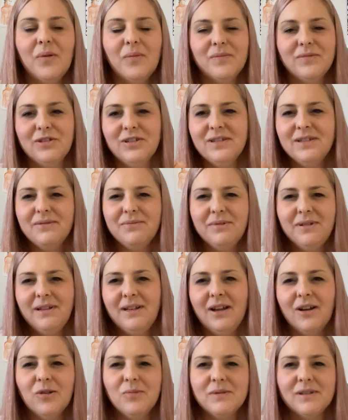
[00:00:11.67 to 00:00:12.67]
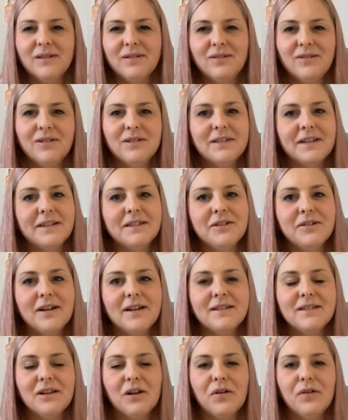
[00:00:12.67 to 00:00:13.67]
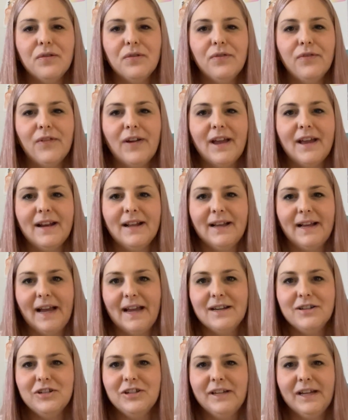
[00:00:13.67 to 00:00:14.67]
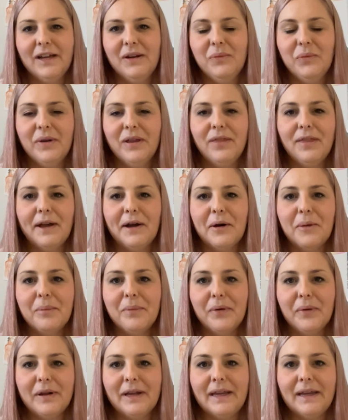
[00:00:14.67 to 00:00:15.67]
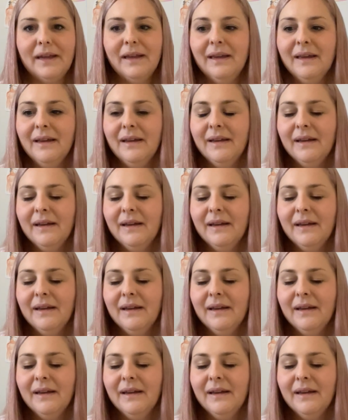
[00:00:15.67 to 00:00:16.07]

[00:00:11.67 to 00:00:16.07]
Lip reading: Just really helps us to center ourselves and engage again with our body.